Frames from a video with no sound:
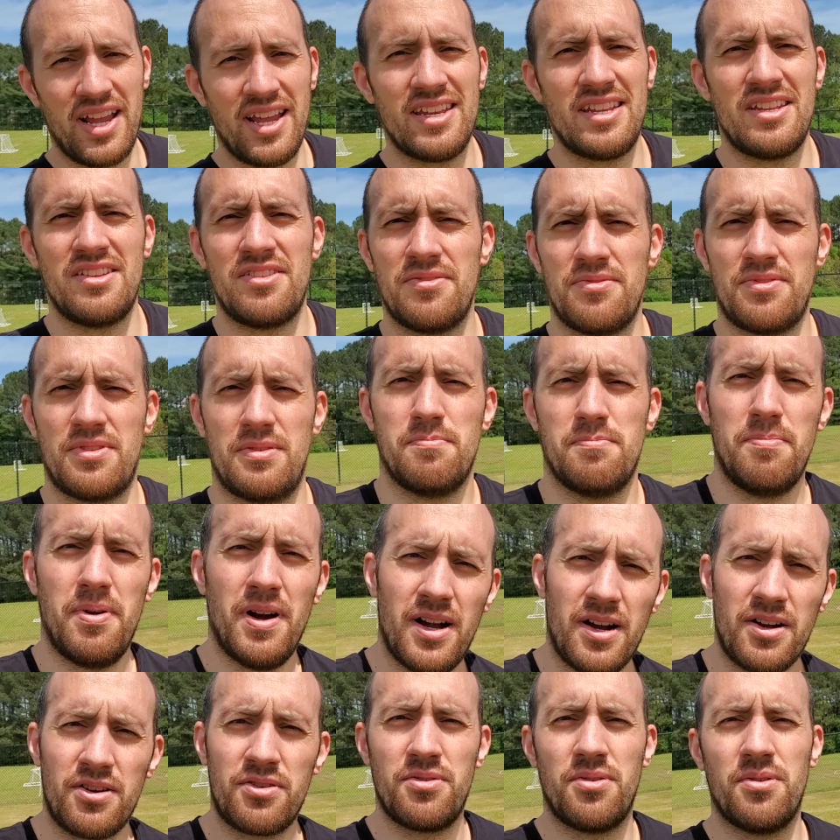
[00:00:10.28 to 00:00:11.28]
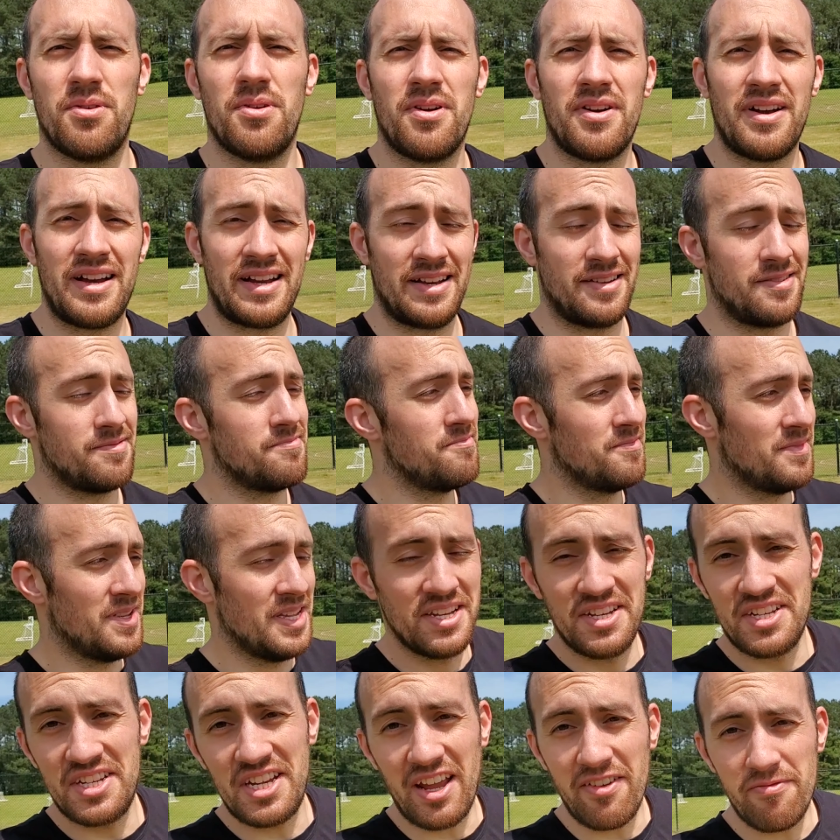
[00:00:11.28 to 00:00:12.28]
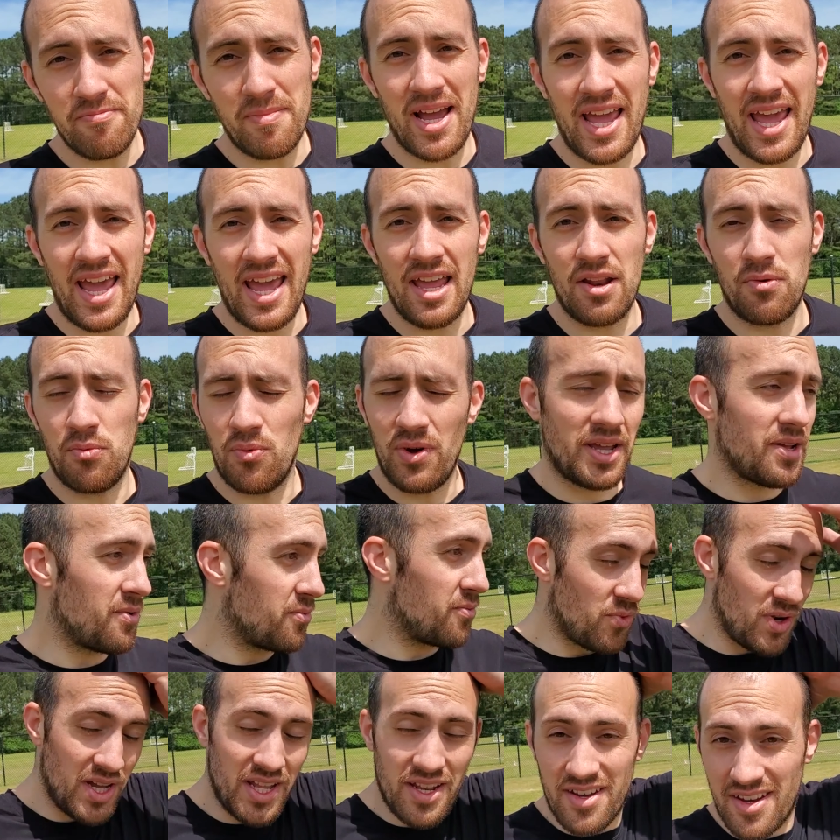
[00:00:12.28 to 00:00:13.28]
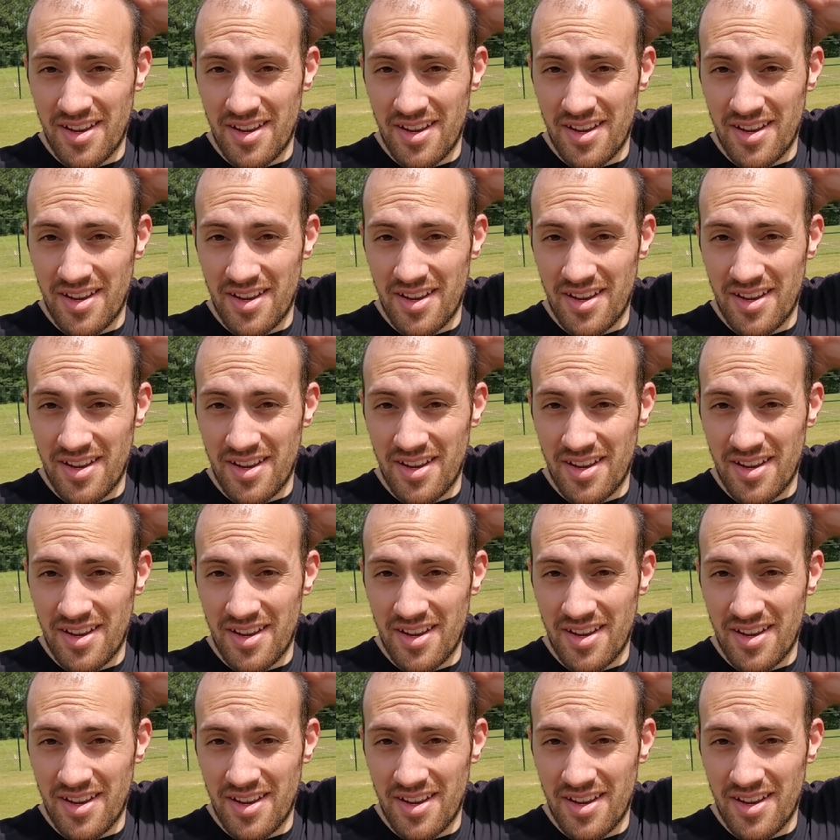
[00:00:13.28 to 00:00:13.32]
and do some parkour and shave my head. Wait, what?